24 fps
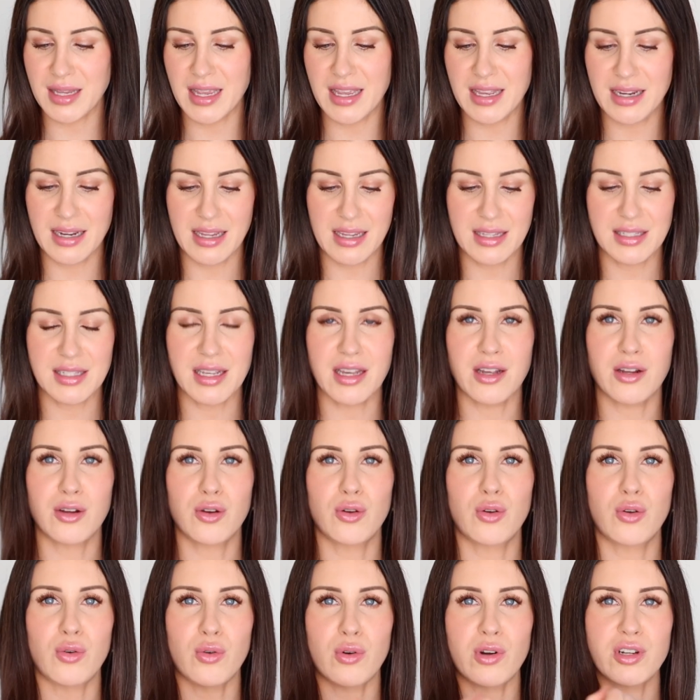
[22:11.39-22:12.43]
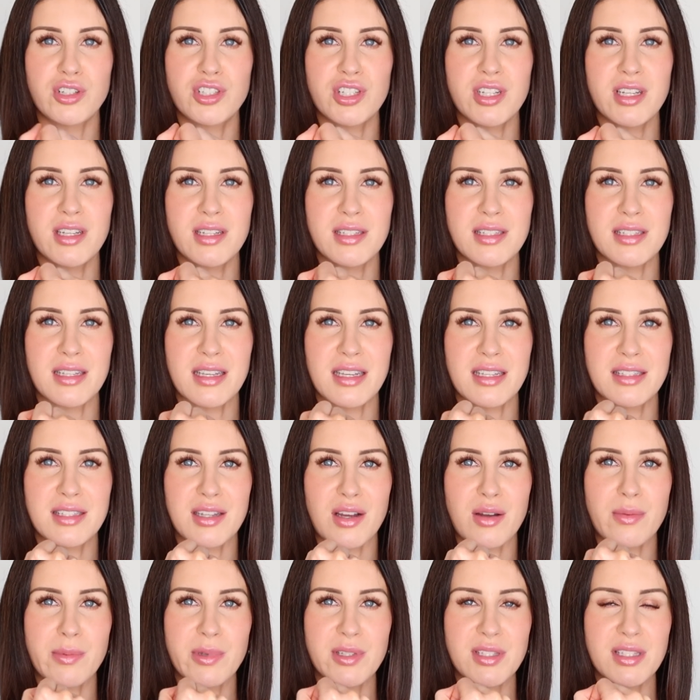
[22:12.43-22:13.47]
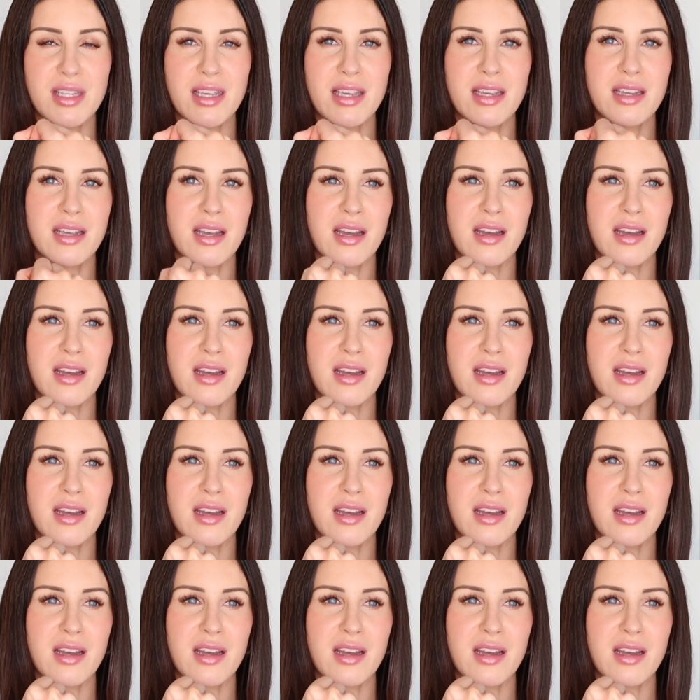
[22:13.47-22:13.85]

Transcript: It is a gorgeous, it's almost like